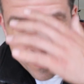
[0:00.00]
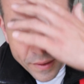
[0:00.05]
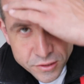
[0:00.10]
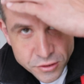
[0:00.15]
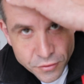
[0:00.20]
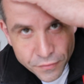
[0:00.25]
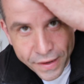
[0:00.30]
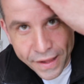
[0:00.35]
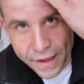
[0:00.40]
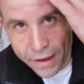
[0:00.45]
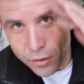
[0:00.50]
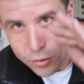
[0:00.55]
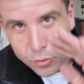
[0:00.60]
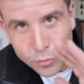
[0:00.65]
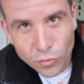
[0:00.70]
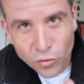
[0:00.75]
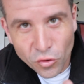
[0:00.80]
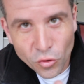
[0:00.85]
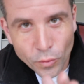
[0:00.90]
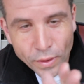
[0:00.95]
much of an angle.
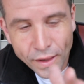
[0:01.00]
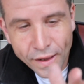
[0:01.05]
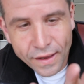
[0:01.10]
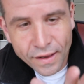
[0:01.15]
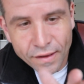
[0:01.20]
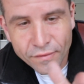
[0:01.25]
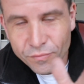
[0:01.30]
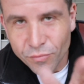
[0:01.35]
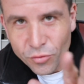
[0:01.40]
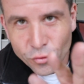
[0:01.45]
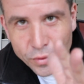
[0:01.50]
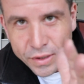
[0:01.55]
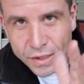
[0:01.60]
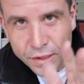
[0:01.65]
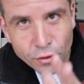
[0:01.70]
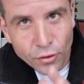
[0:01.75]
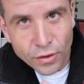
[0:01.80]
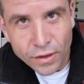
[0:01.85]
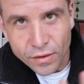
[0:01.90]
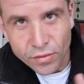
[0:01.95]
2.5, 3
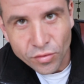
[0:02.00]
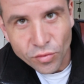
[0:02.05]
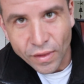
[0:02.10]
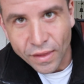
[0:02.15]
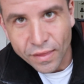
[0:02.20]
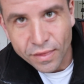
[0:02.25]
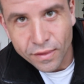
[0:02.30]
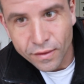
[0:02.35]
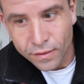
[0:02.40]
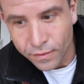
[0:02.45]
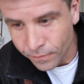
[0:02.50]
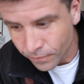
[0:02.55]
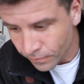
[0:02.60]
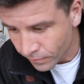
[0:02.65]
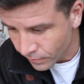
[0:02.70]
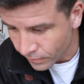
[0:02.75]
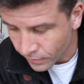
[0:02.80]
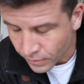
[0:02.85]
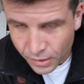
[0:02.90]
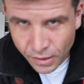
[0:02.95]
degrees, that's it.
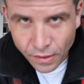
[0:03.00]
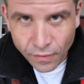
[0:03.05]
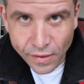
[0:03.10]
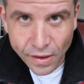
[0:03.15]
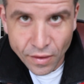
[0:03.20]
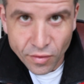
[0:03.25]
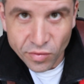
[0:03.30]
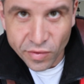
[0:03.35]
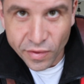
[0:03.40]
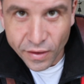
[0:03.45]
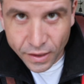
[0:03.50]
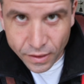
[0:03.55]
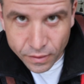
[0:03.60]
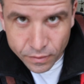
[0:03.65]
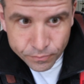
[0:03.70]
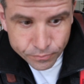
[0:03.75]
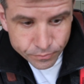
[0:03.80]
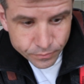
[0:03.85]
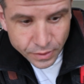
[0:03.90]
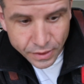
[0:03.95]
The other
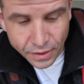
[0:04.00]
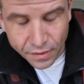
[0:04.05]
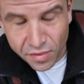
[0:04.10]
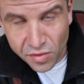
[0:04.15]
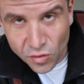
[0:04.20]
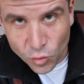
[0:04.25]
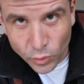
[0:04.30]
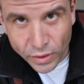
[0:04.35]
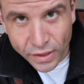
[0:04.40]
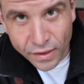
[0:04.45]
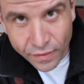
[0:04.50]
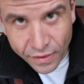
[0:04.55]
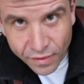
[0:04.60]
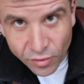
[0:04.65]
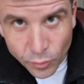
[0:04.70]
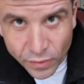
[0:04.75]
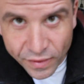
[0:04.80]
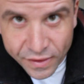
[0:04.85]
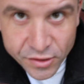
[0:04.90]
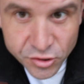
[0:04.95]
side, cut square,
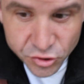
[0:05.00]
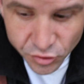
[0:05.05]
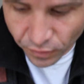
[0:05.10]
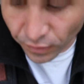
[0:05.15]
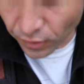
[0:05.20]
that's where the hinges